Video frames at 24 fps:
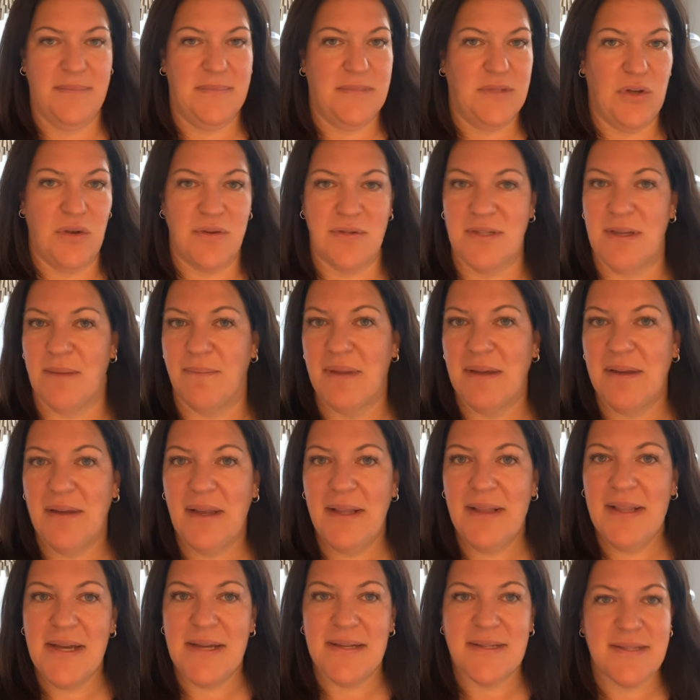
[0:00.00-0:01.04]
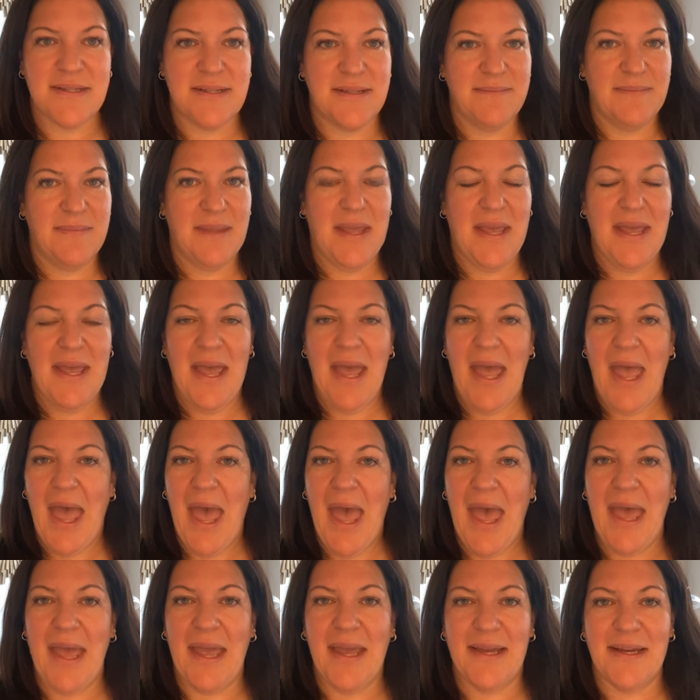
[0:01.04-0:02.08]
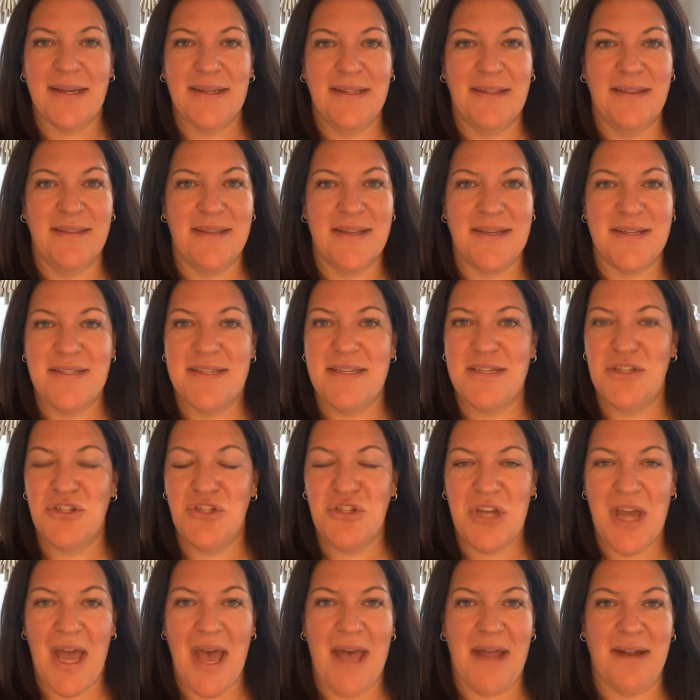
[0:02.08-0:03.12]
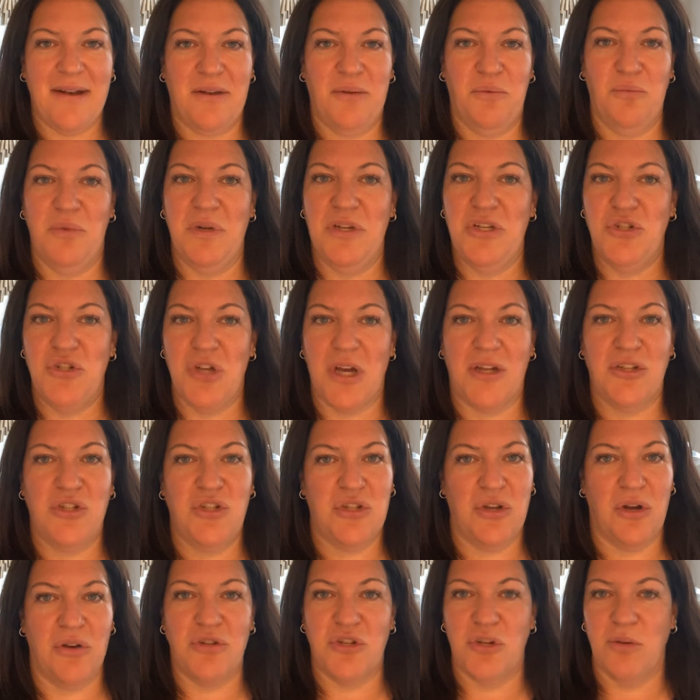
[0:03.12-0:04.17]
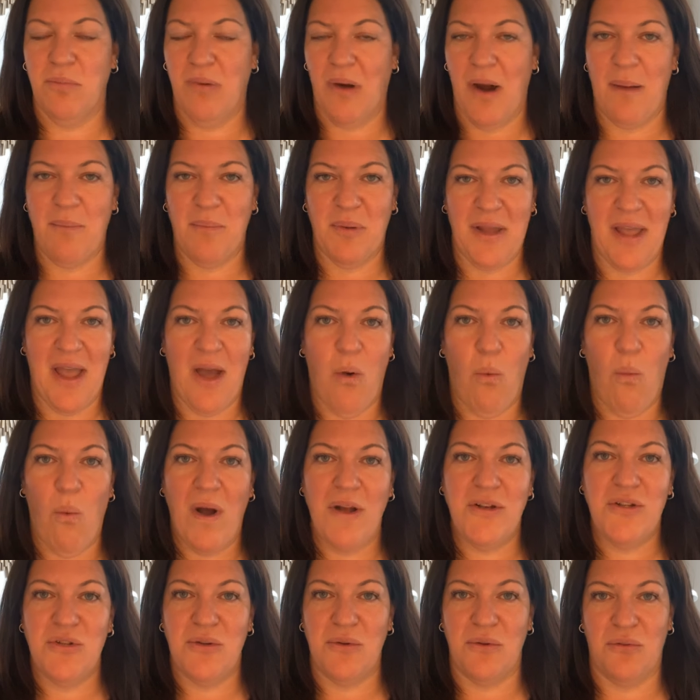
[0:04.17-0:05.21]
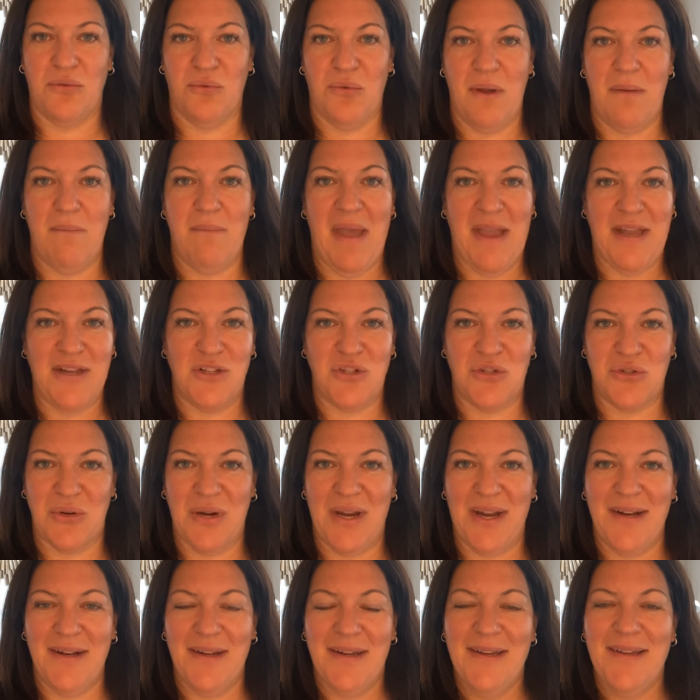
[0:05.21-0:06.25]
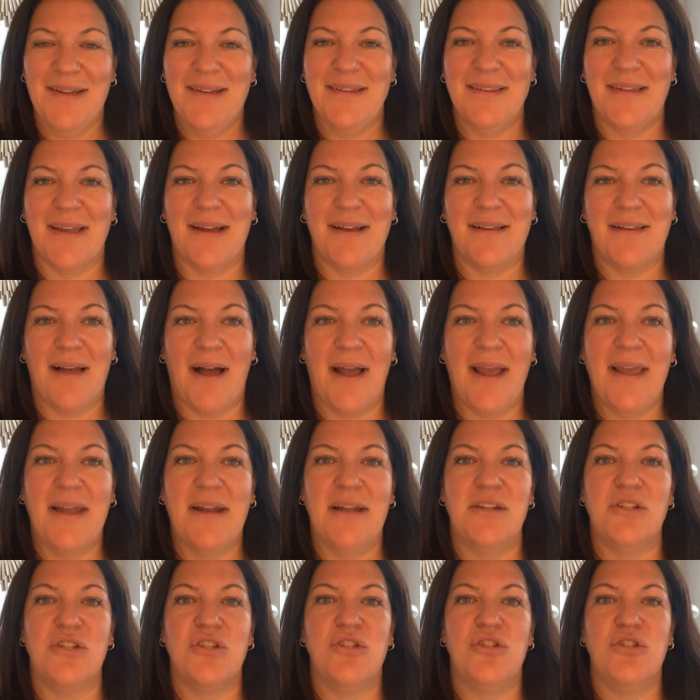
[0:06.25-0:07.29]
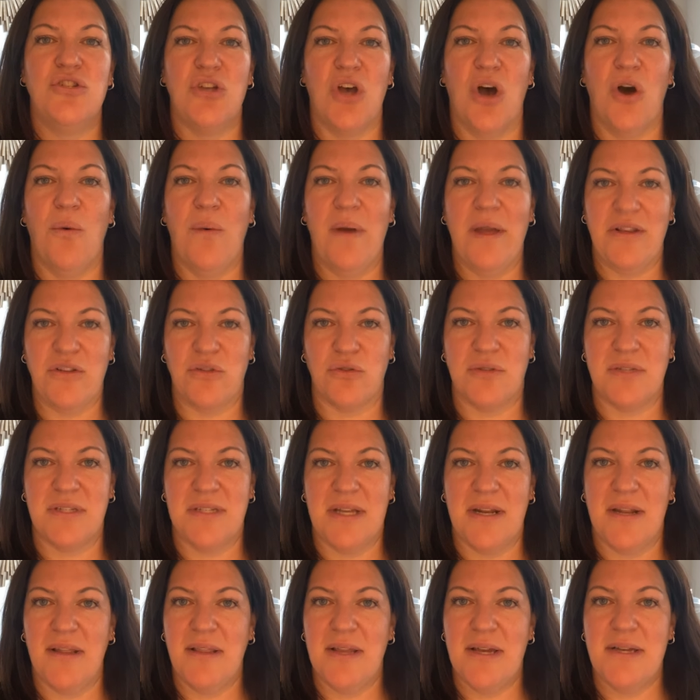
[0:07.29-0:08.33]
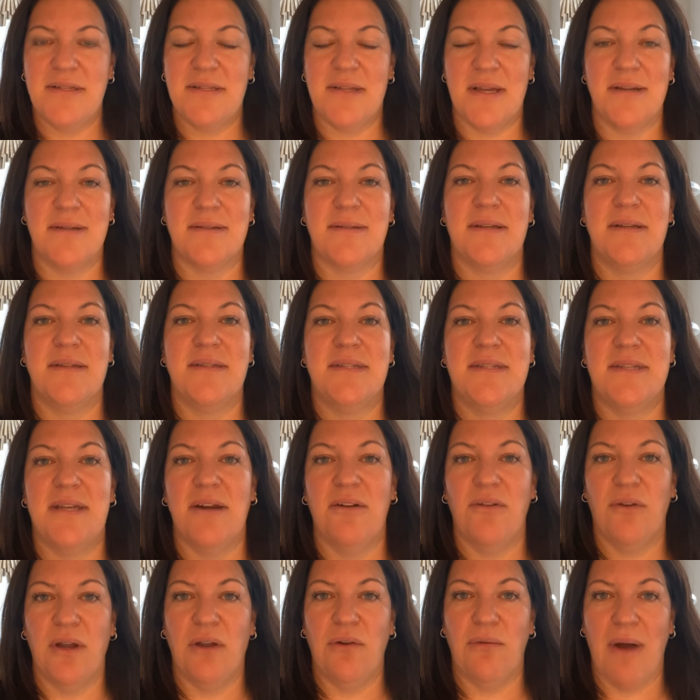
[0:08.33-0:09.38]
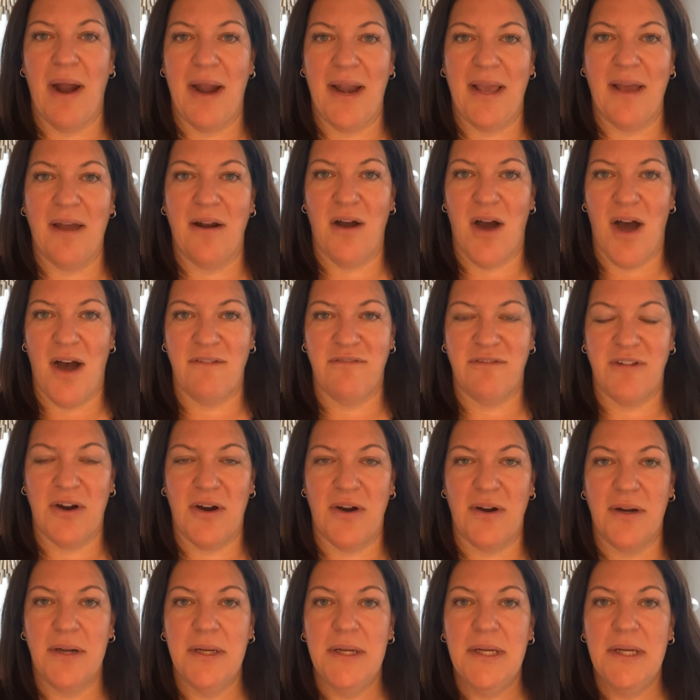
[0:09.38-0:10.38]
It goes something like this. Hey, this is Jen. We just showed your property at 123 Main Street. The client is so interested in this and is considering writing an offer.